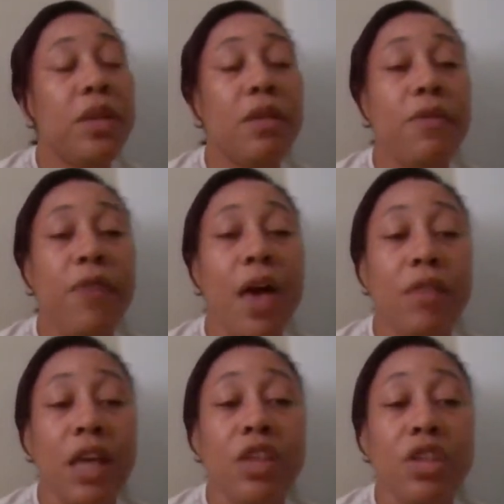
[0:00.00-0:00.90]

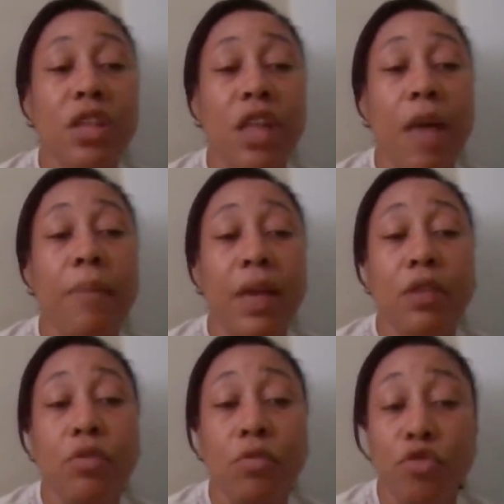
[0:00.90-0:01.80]
foundation that
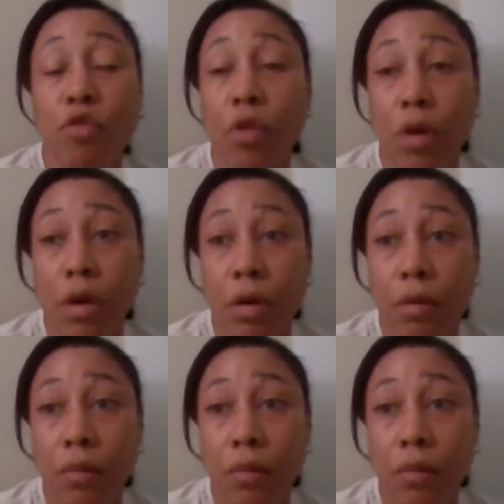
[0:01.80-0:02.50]
makes you stronger.